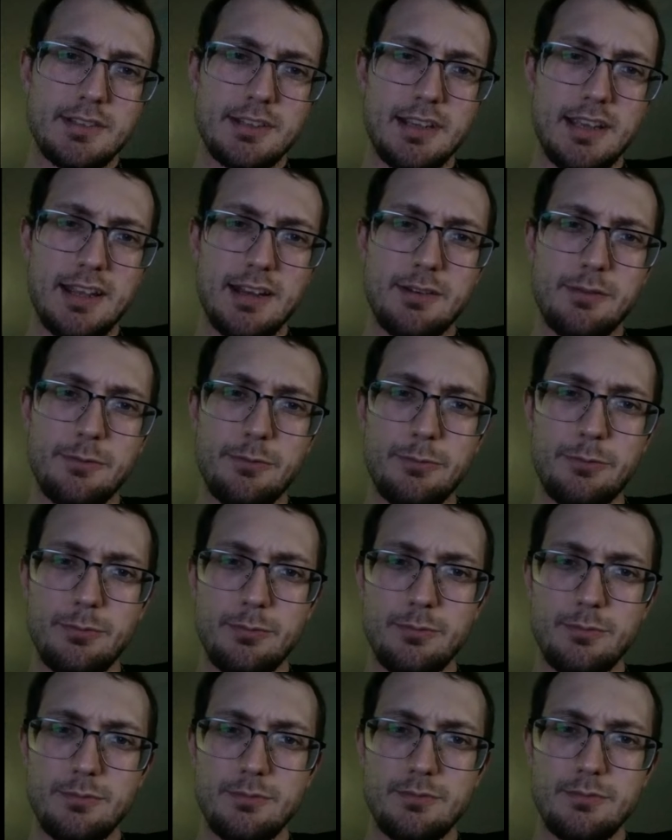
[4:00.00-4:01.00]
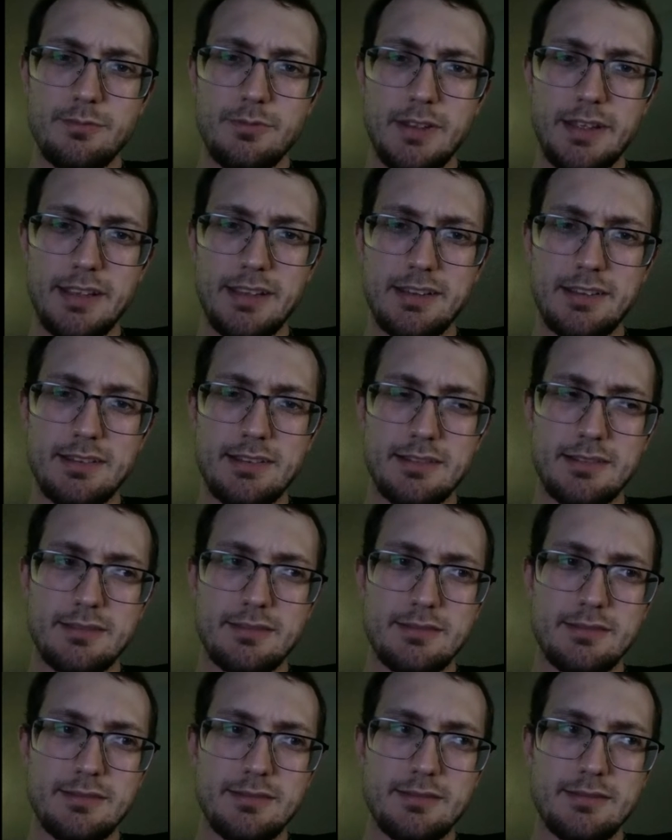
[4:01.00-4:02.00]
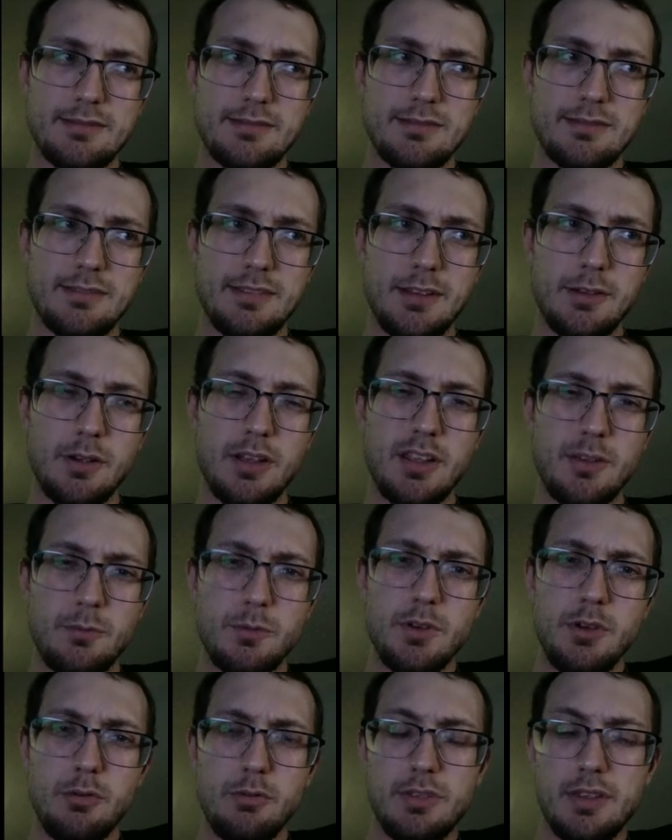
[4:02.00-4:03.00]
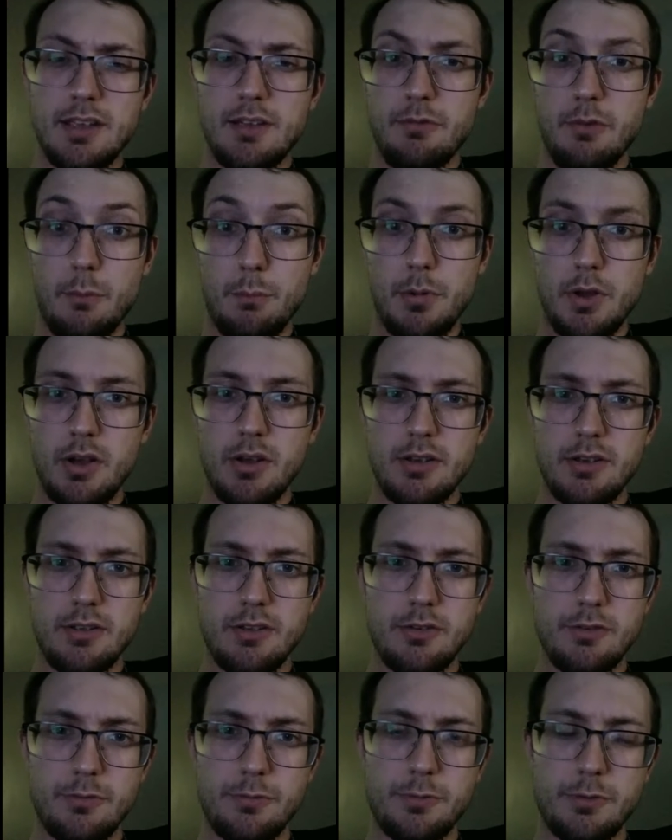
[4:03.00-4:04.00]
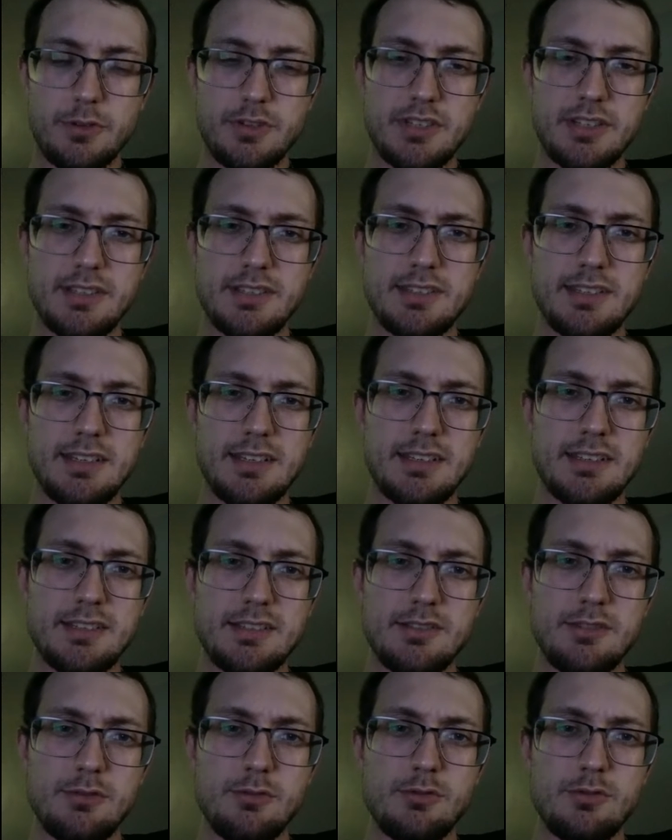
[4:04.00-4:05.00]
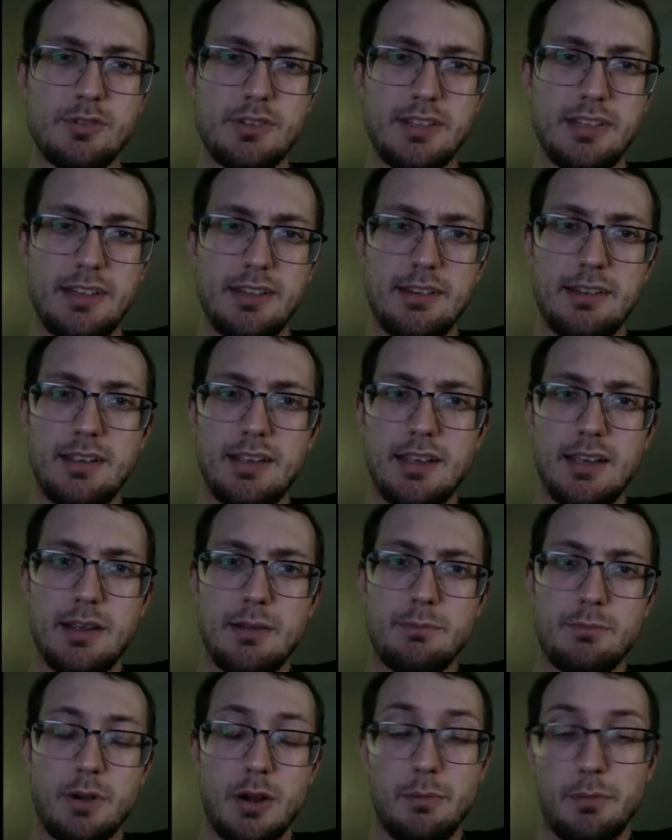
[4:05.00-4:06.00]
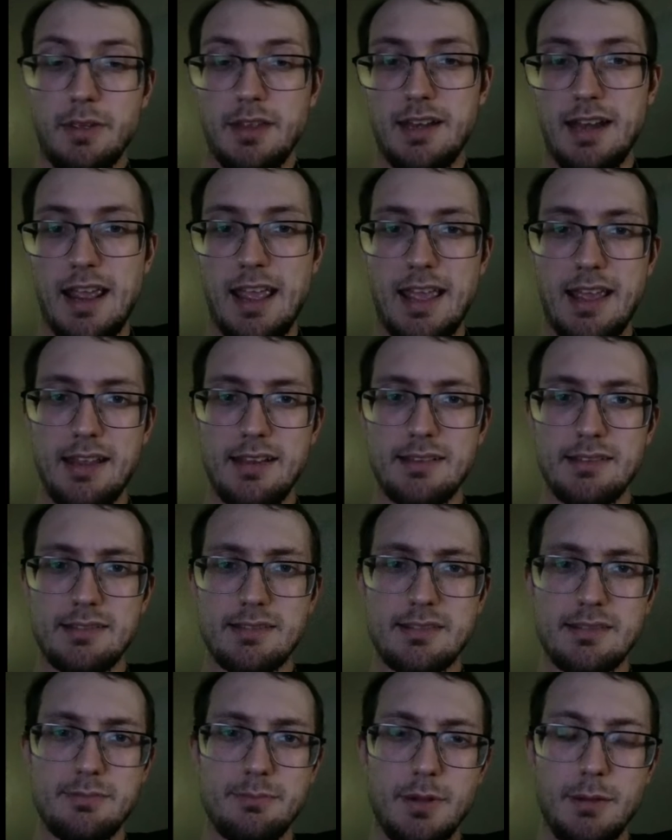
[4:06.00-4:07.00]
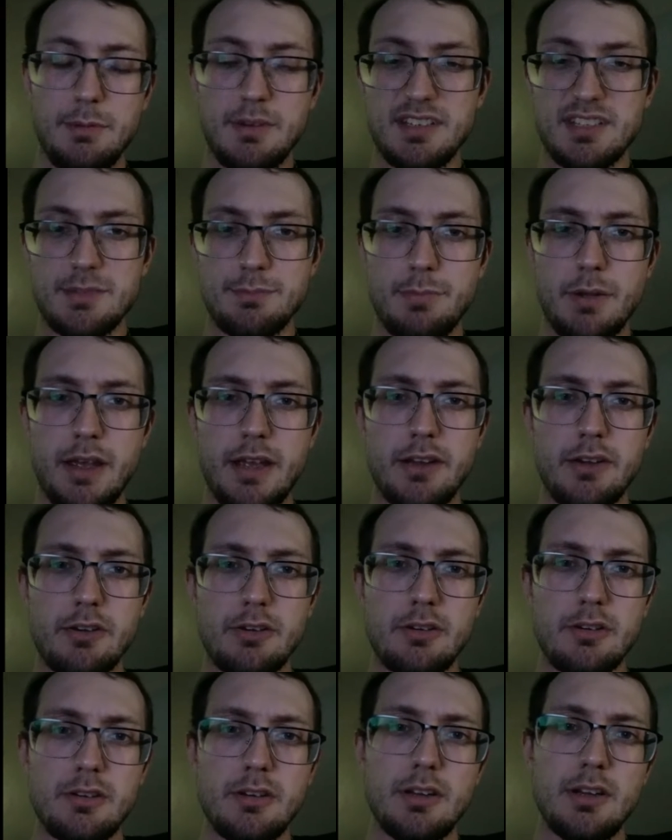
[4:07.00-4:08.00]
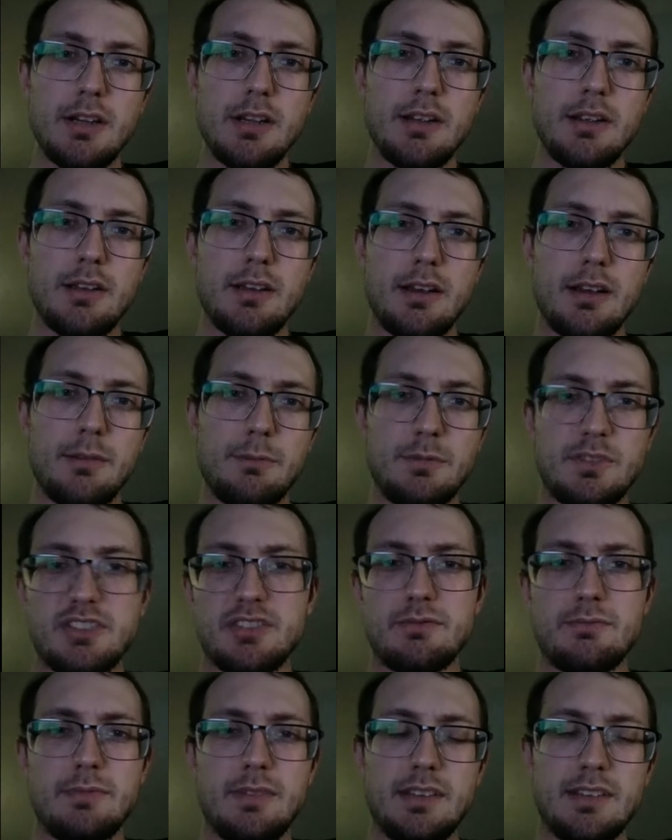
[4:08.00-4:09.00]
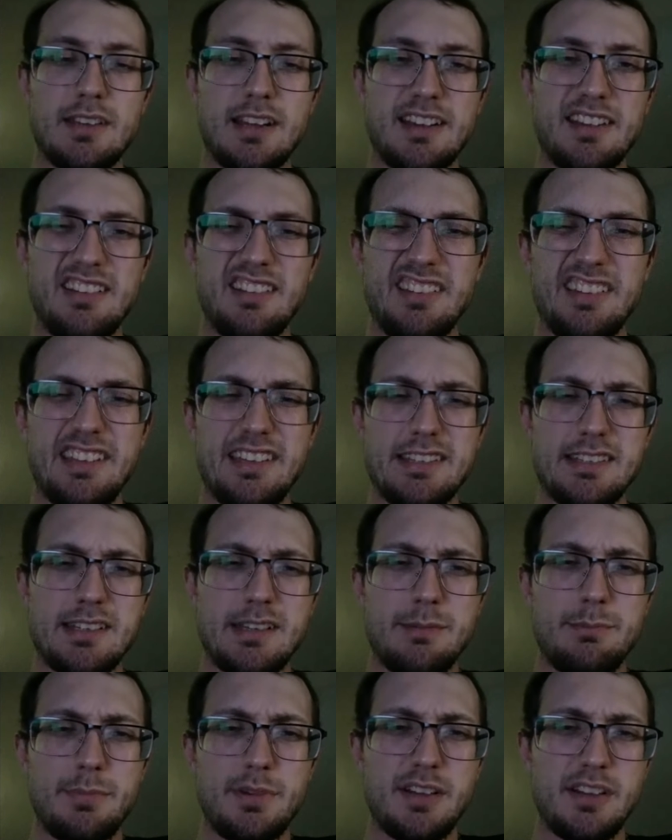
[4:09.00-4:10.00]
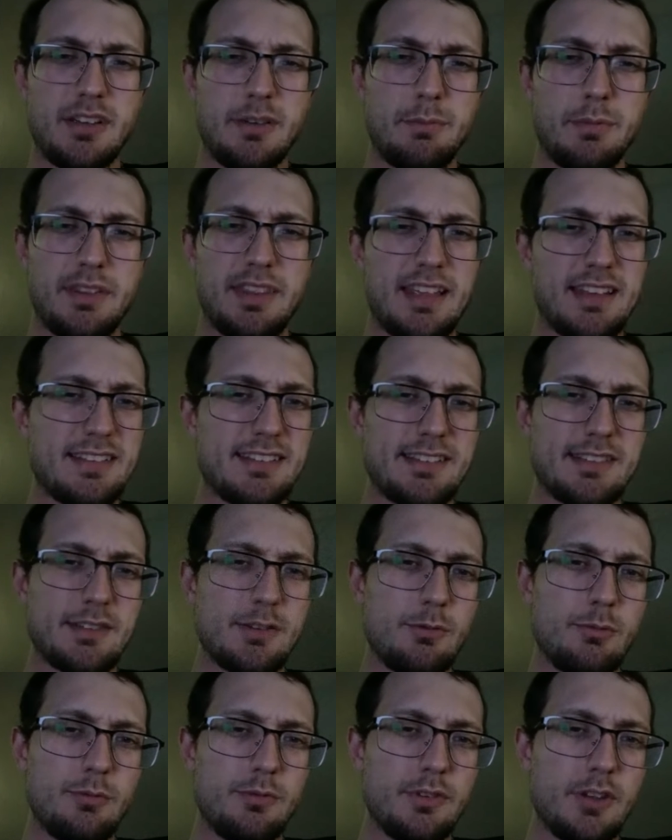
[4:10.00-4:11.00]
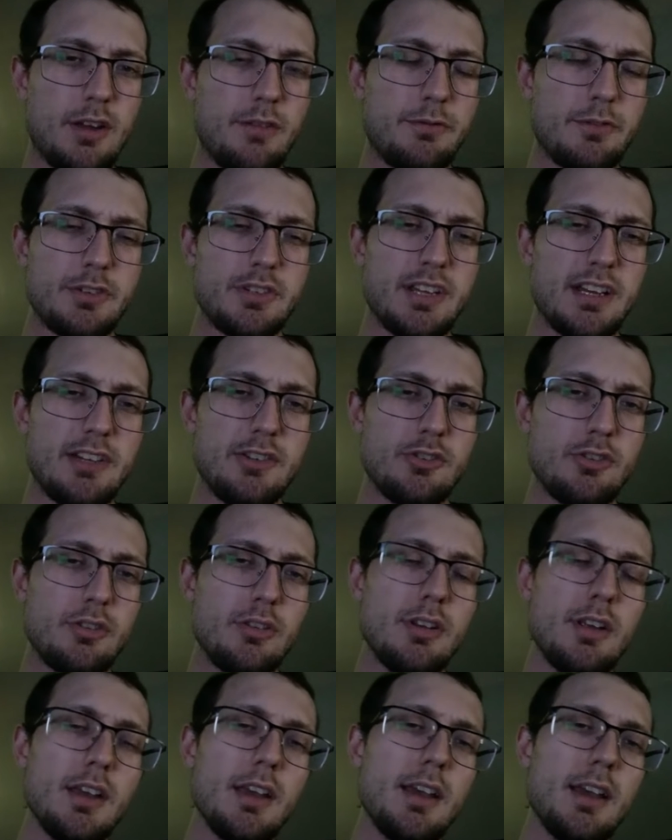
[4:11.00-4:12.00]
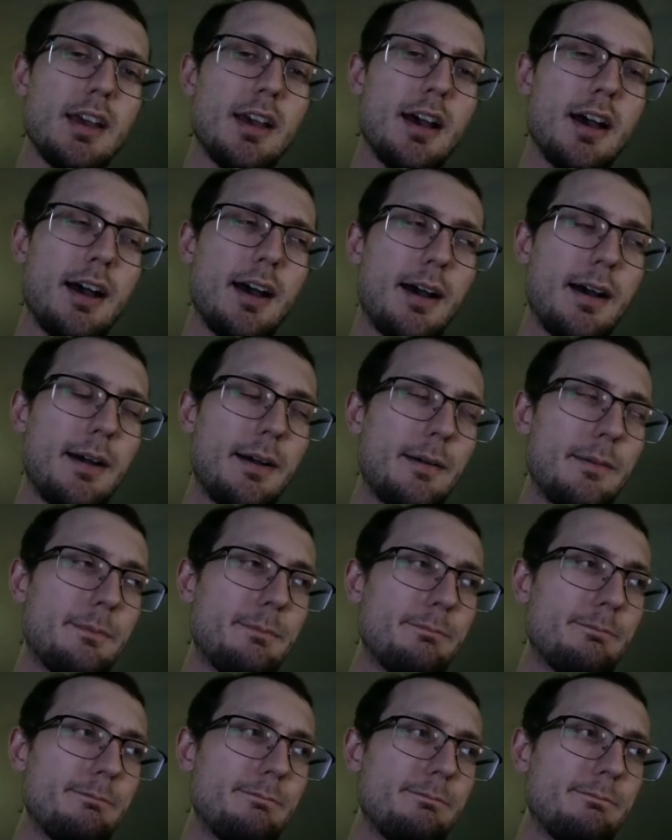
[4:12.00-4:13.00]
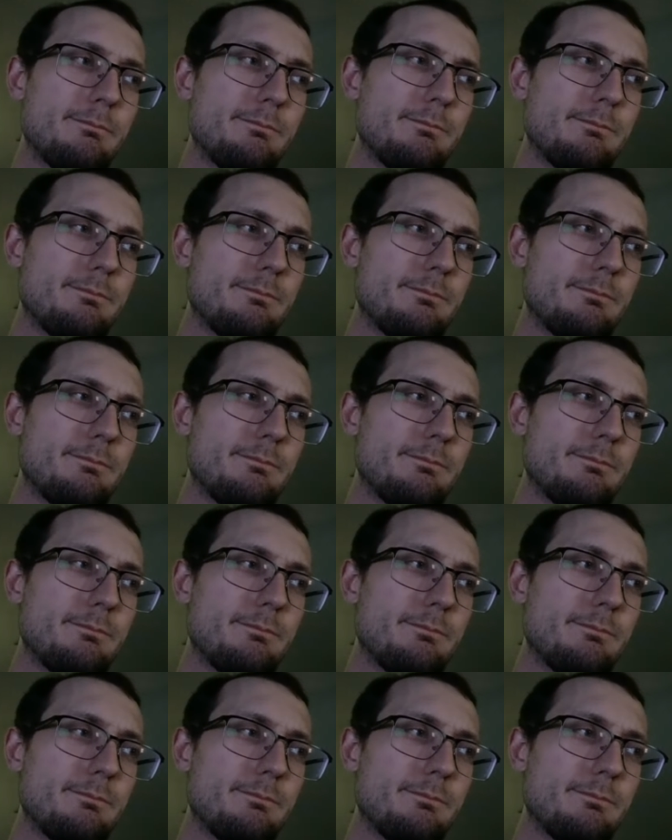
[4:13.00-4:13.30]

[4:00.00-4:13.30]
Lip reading: to kind of like like when you think of a bug, your first instinct is usually probably an ant, maybe a spider, which technically isn't a bug, but that's its own conversation. Um,